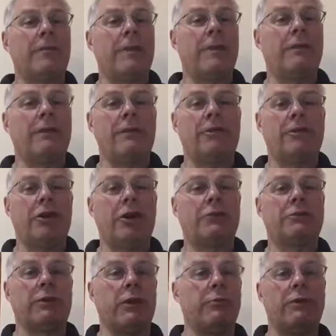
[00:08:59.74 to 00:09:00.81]
There's
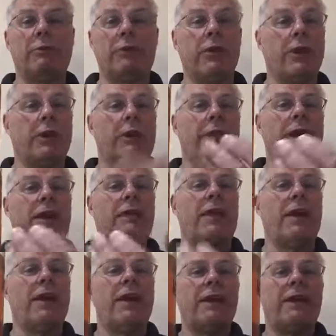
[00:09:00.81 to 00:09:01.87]
times when it will clear like
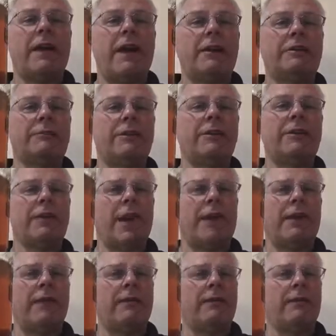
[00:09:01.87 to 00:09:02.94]
that. That has been
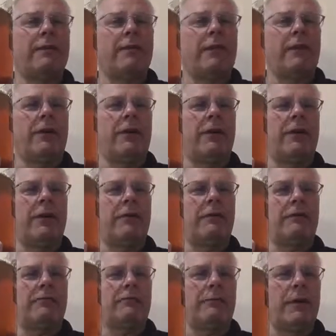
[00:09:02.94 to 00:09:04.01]
settling for
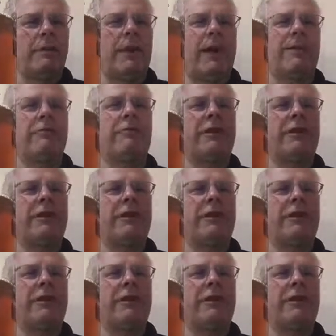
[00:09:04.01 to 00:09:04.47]
about 3